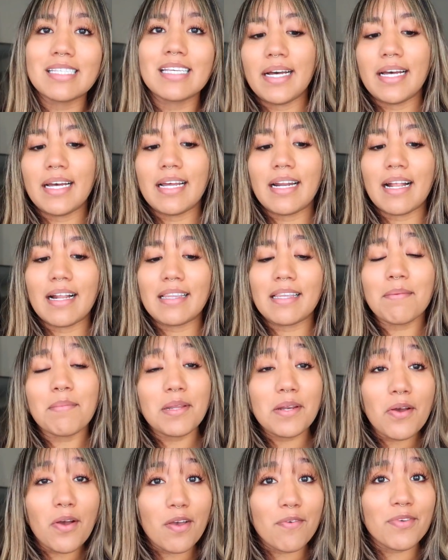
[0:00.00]
But let me
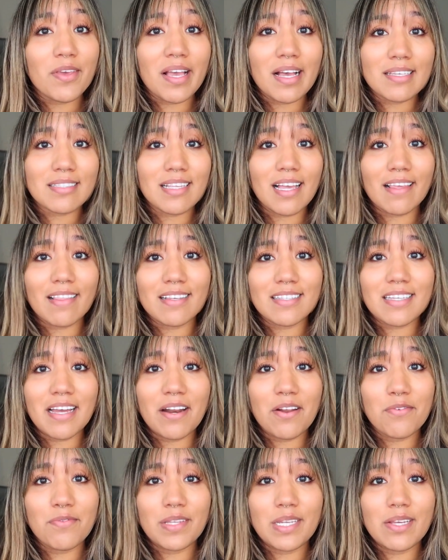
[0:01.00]
know if you guys like this
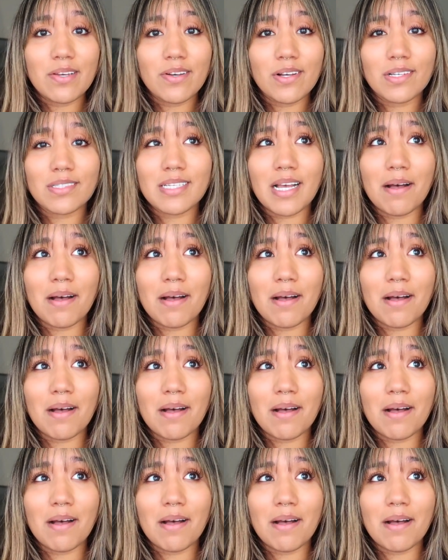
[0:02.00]
kind of videos.